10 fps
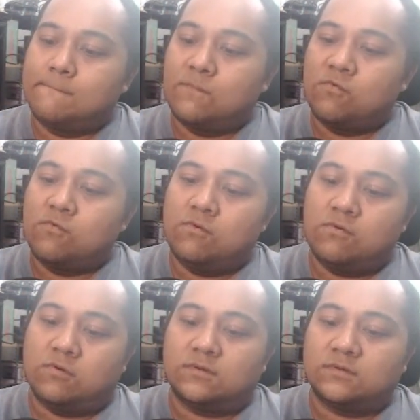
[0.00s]
Ooh,
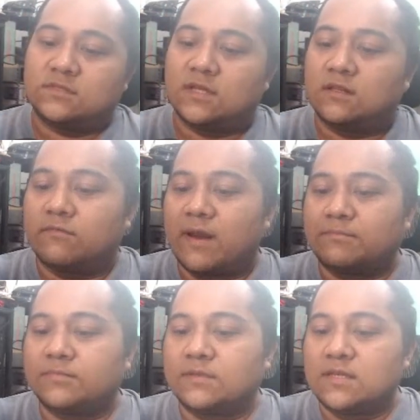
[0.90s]
so I'll wrap
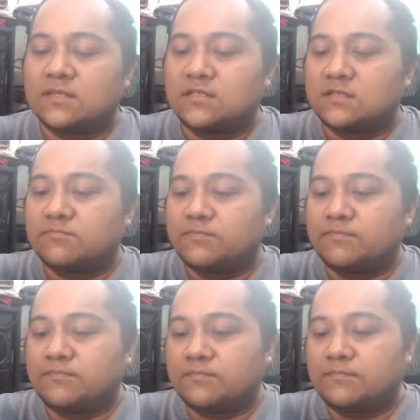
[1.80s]
this
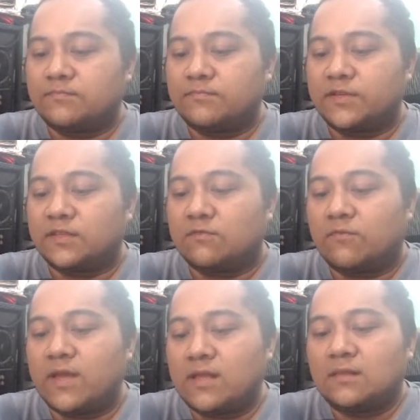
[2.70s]
pretty
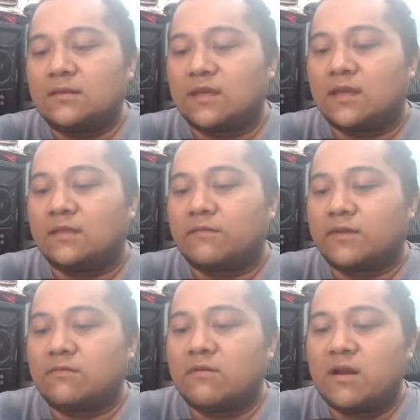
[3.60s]
well. Okay, there we
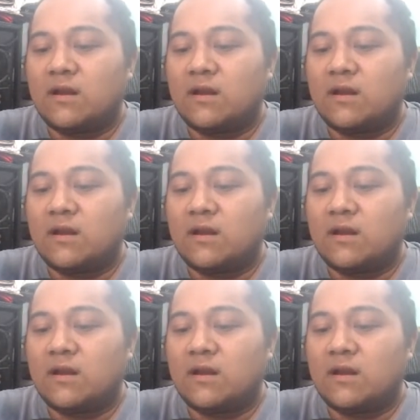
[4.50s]
go.